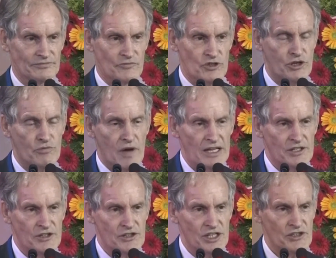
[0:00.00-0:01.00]
so where
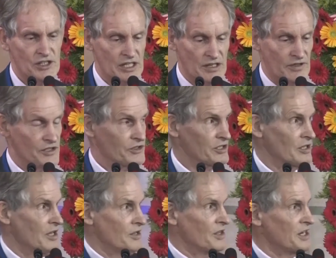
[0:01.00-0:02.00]
does this leave us?
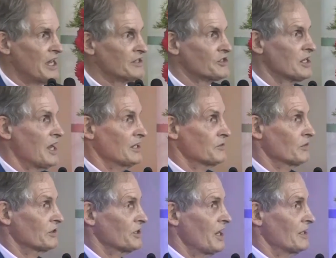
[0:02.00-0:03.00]
The next slide
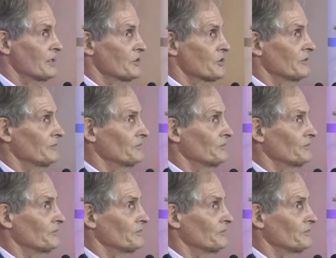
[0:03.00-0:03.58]
will tell us.